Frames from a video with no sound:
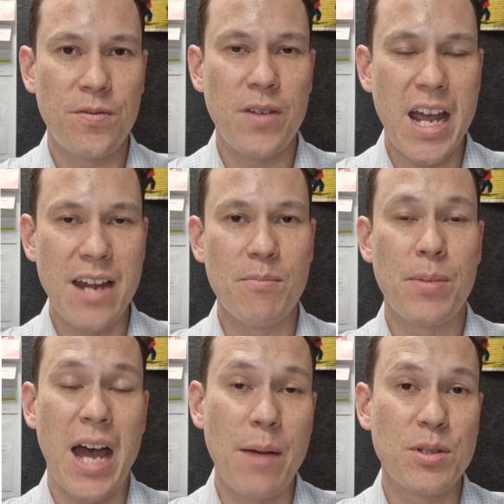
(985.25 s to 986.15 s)
and
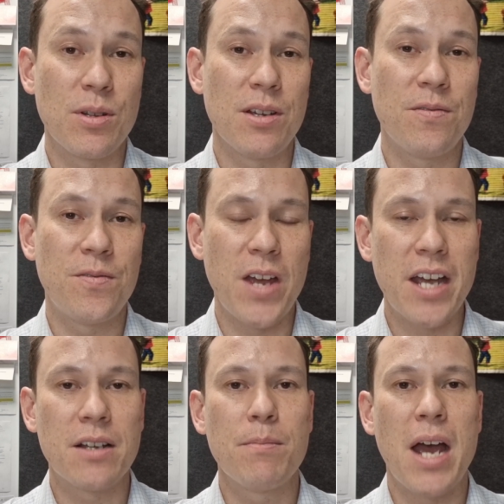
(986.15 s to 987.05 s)
perhaps with a fair
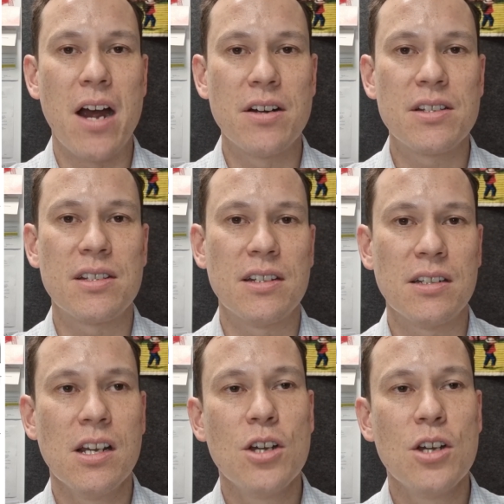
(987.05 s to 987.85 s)
comparison